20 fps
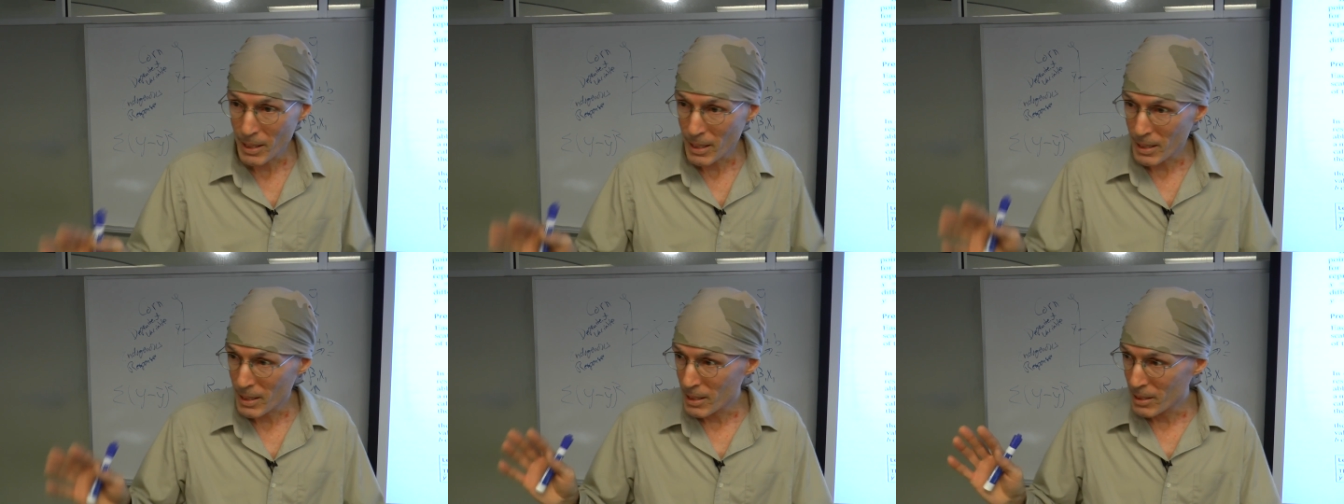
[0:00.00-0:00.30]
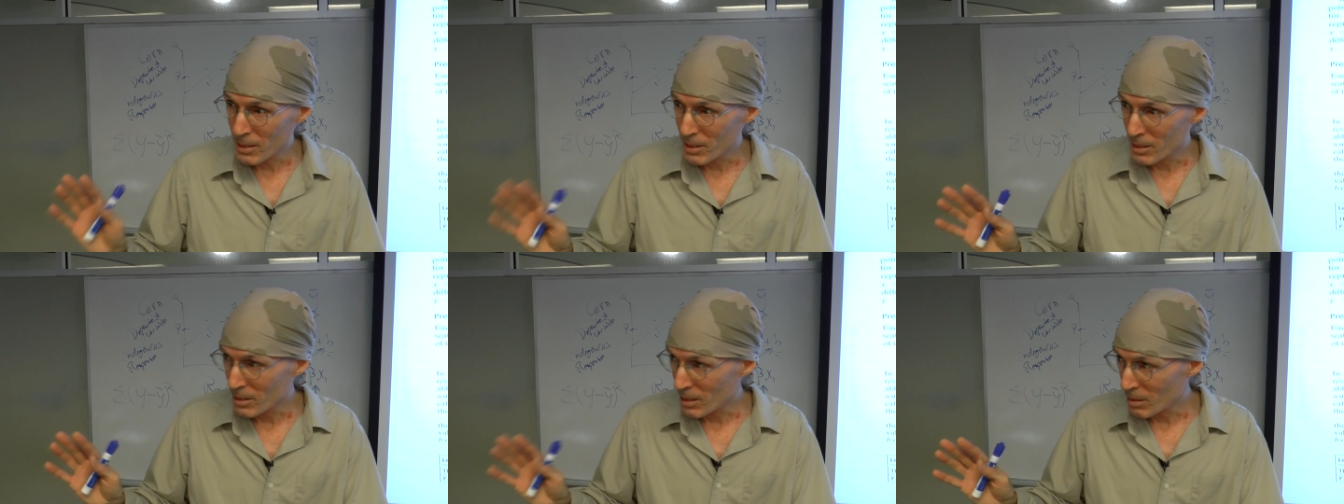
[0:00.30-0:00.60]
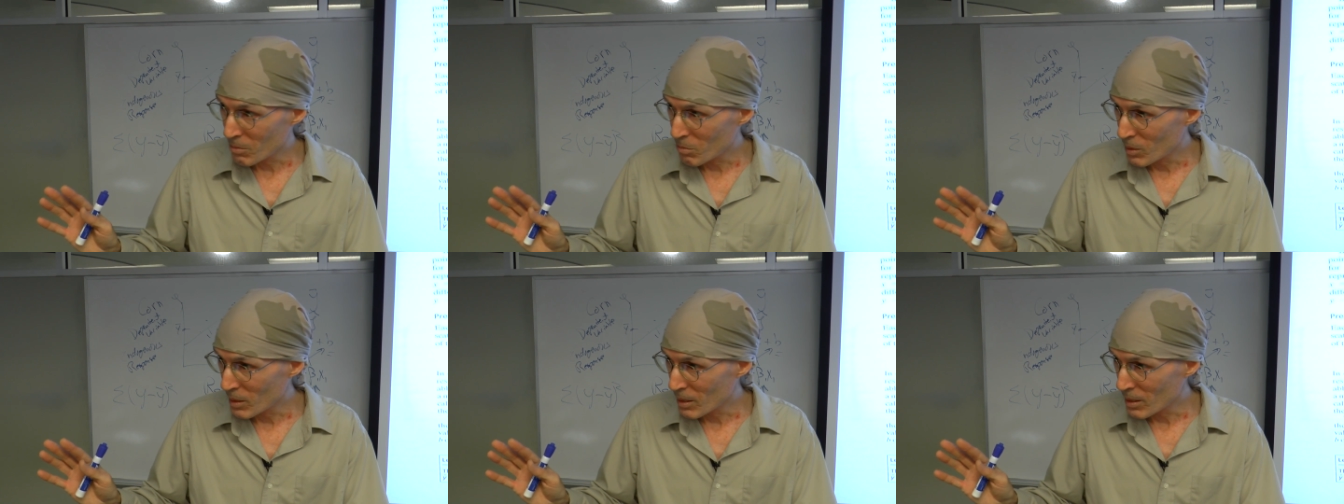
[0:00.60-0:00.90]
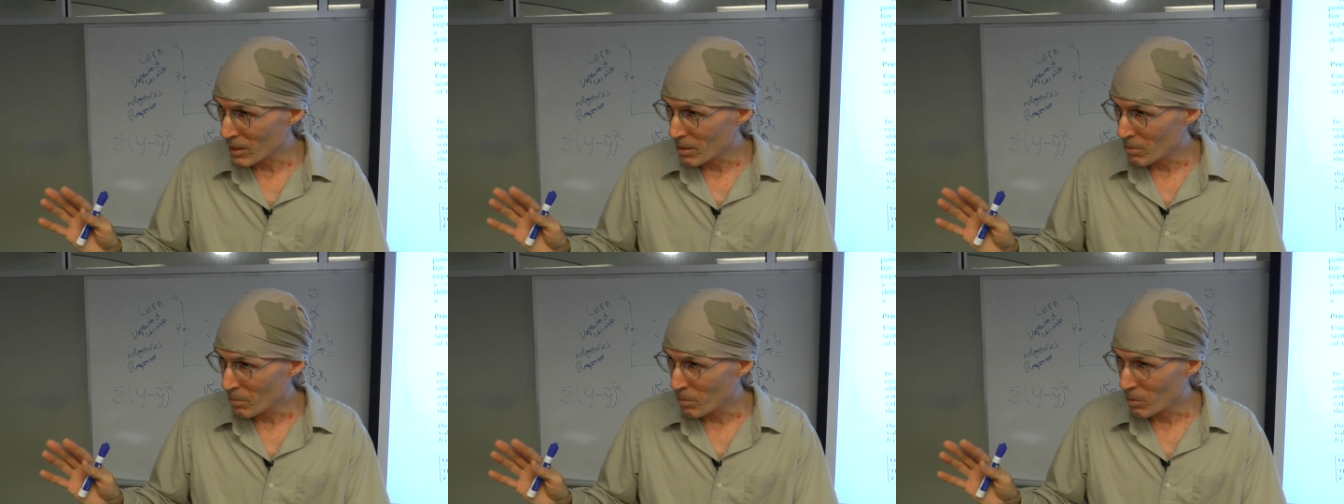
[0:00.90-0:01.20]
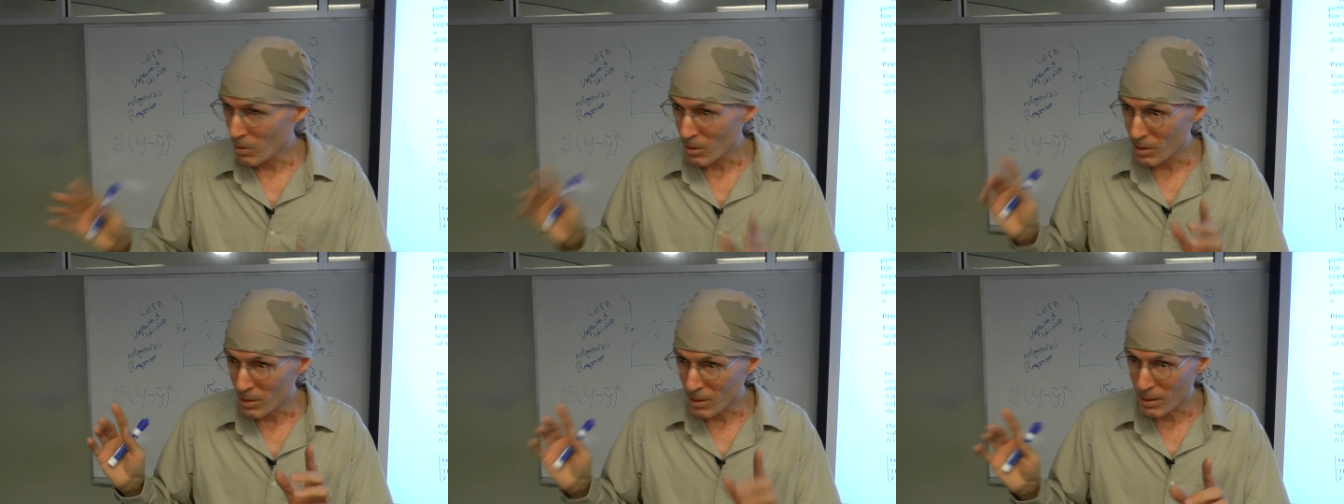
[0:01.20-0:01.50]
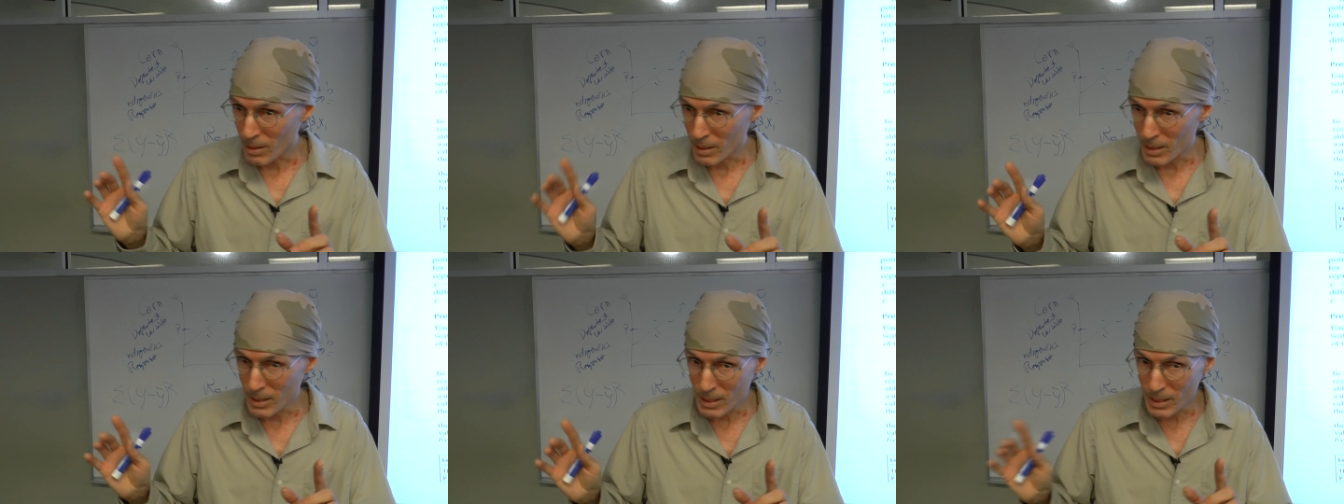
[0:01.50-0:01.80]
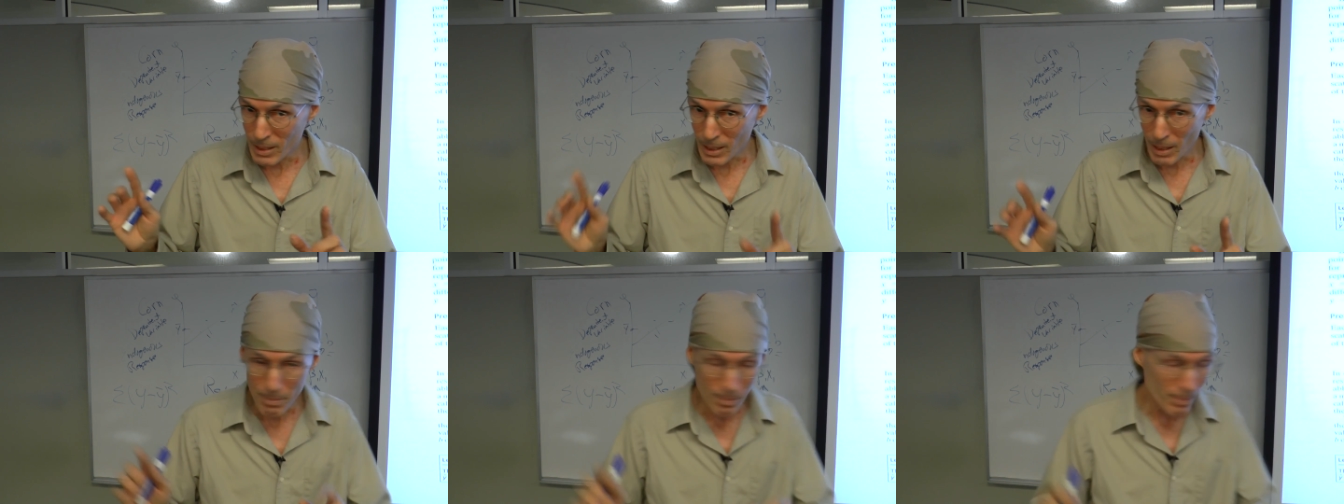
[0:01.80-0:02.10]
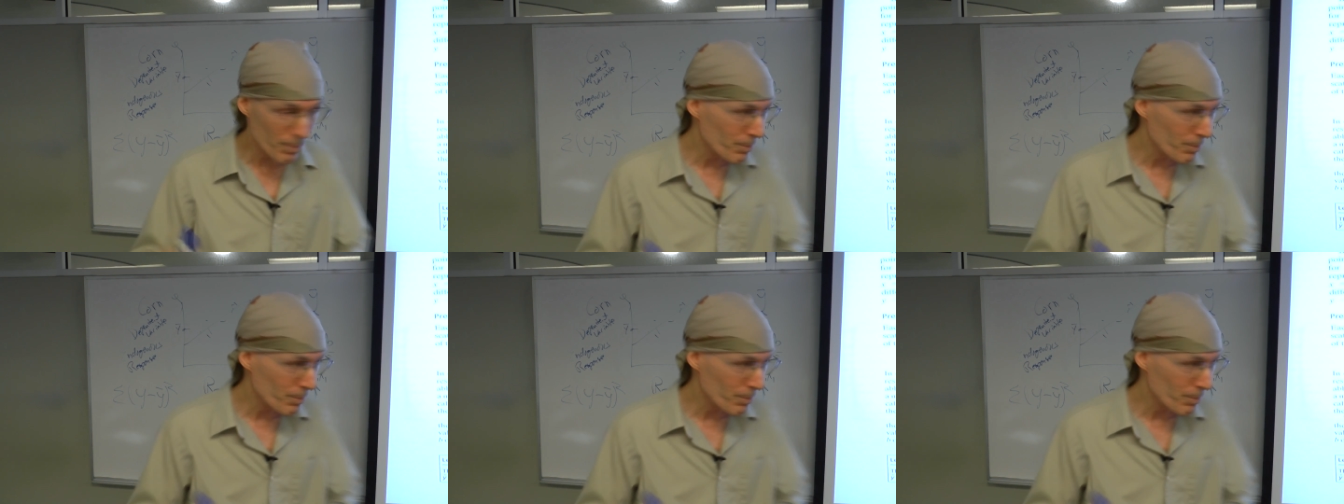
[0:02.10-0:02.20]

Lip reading: and this is really important. Listen up.